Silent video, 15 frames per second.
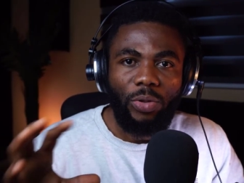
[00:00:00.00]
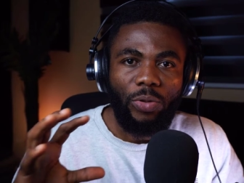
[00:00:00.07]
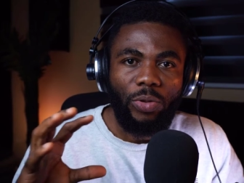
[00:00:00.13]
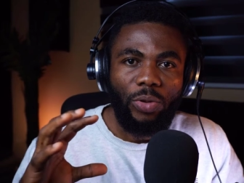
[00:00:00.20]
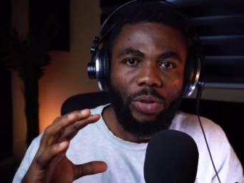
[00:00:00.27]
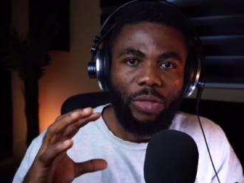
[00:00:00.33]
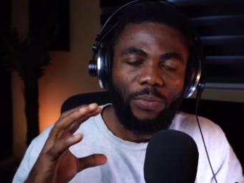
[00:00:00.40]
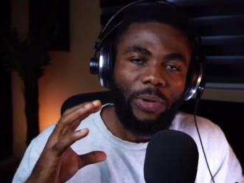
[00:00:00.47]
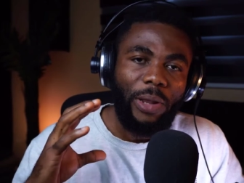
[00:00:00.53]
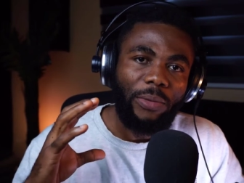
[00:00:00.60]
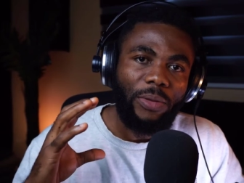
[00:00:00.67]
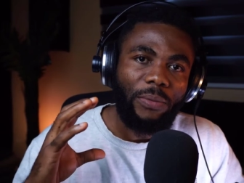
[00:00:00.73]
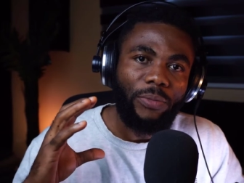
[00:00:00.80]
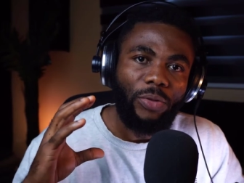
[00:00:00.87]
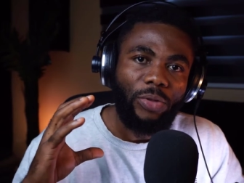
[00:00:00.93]
to just put
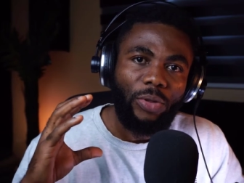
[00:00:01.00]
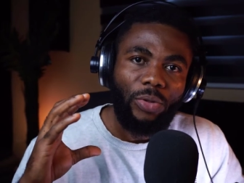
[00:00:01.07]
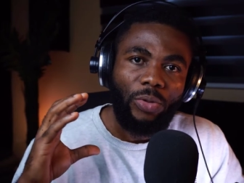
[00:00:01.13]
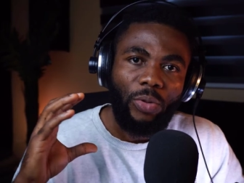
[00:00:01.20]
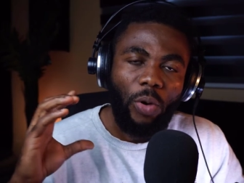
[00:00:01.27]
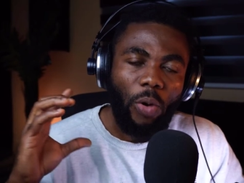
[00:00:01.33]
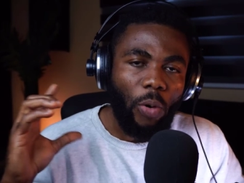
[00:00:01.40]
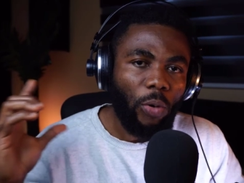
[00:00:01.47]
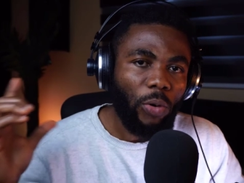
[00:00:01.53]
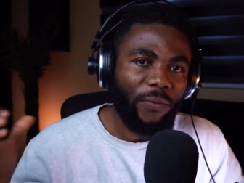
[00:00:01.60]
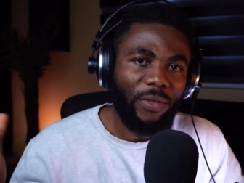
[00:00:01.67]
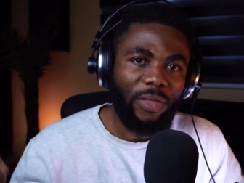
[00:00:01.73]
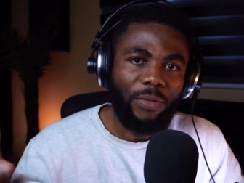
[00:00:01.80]
out the music to all of